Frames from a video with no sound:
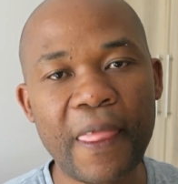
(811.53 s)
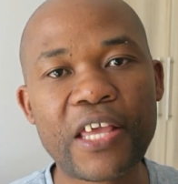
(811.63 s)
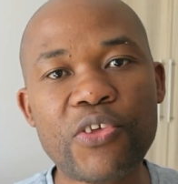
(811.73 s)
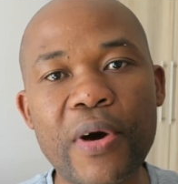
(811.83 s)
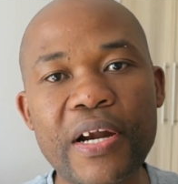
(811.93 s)

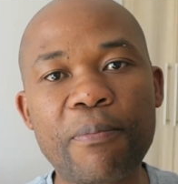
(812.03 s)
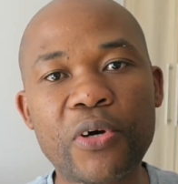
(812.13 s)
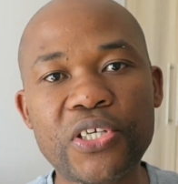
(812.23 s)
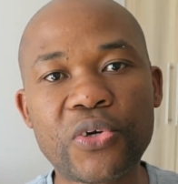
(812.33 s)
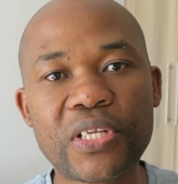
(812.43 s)
You are
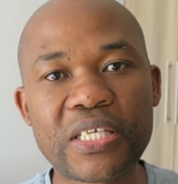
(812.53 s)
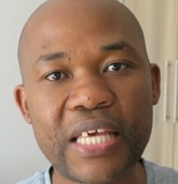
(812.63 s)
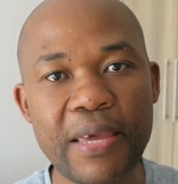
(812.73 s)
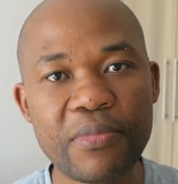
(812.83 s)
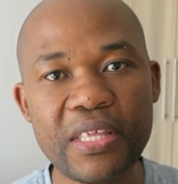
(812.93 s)
reporting on the
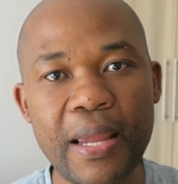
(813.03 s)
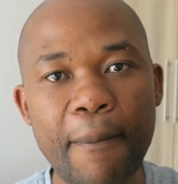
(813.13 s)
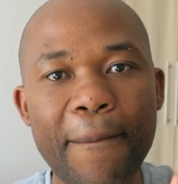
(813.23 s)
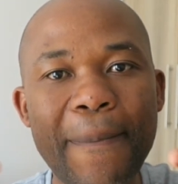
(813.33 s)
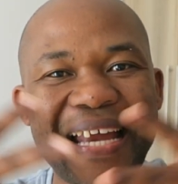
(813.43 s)
same
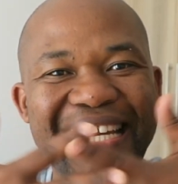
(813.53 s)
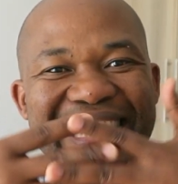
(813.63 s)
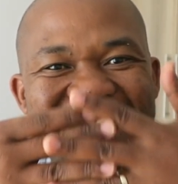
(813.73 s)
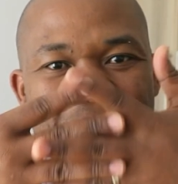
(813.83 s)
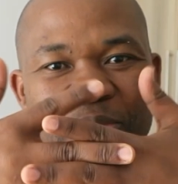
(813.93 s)
thing, but
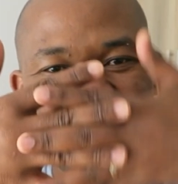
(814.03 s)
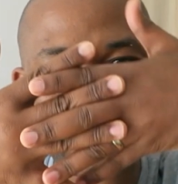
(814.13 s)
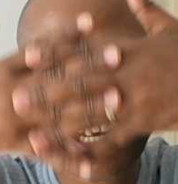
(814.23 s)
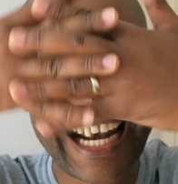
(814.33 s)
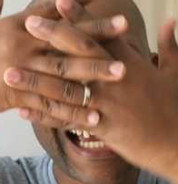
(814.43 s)
it keeps
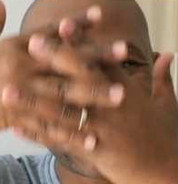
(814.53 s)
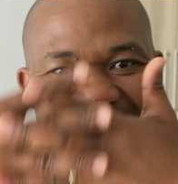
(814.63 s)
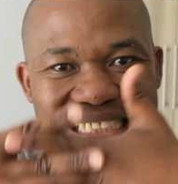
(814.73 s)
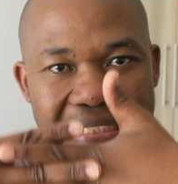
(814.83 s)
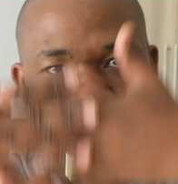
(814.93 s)
on
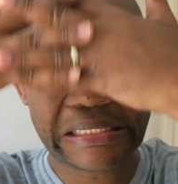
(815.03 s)
clashing.